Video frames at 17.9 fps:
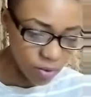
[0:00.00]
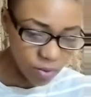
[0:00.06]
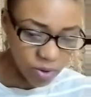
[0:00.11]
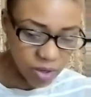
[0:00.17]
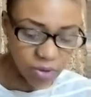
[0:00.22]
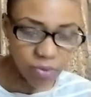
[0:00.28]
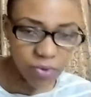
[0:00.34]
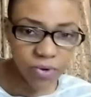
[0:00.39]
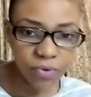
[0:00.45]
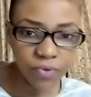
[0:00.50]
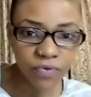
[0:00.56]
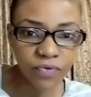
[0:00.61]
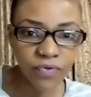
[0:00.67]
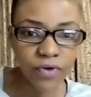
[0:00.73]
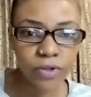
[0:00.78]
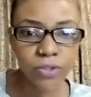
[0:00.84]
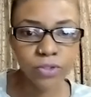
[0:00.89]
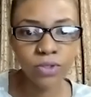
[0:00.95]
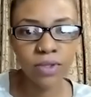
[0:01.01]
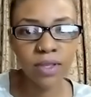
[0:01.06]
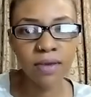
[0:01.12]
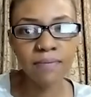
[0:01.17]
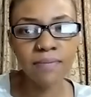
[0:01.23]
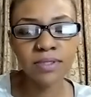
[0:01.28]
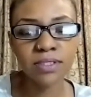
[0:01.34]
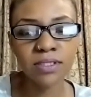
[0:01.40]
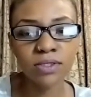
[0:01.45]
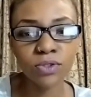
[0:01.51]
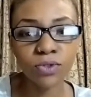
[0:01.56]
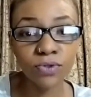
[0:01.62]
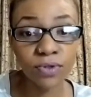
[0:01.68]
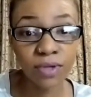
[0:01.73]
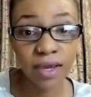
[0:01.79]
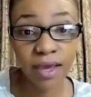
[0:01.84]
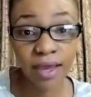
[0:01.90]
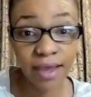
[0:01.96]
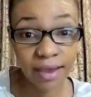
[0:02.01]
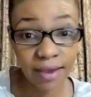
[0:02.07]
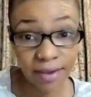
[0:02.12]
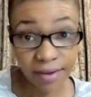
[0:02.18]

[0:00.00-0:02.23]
we would refer to them as Izithunya